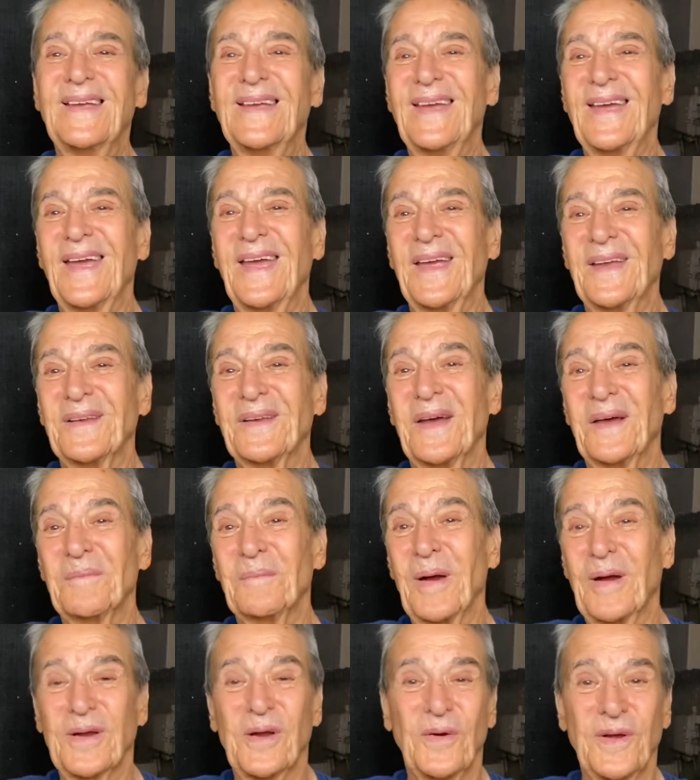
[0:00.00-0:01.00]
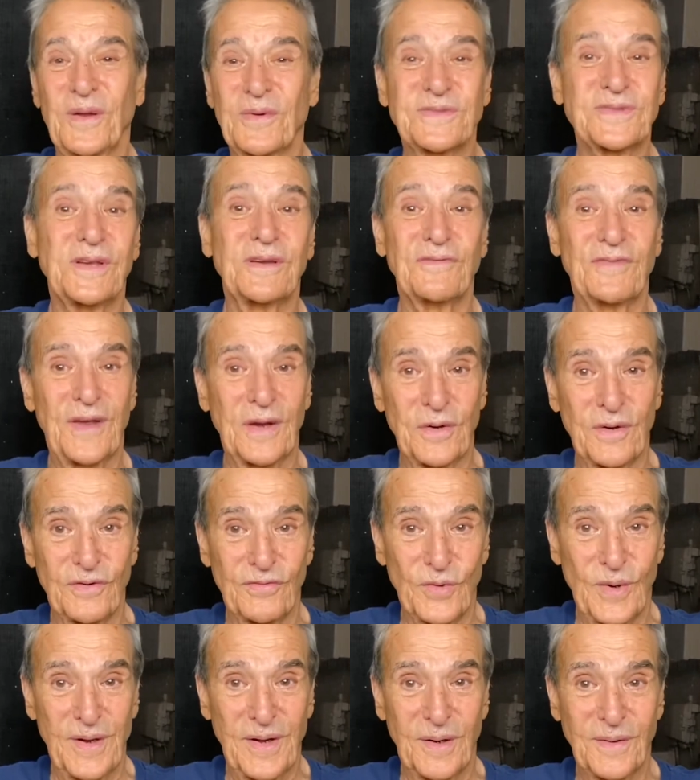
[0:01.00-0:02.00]
And uh, Marconi was the inventor
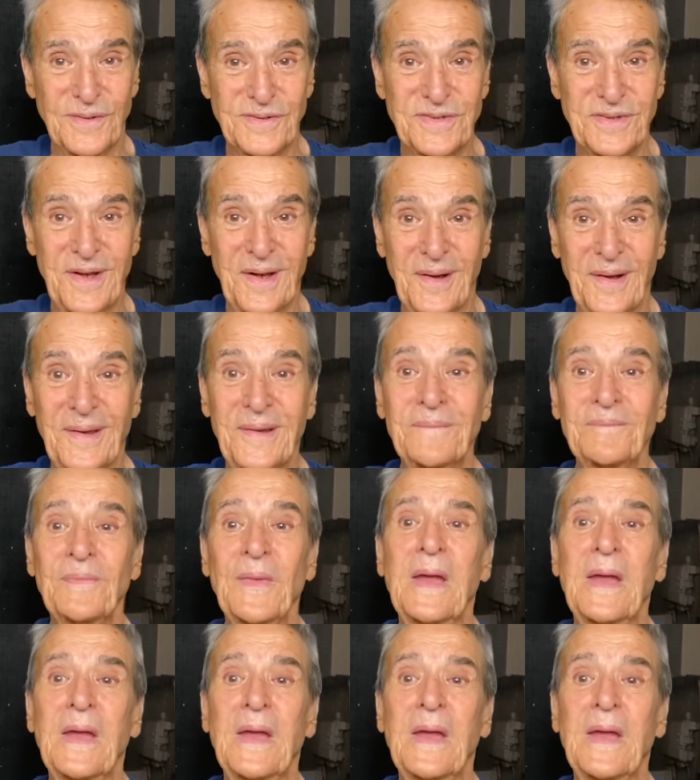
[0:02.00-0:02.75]
of radio, incidentally.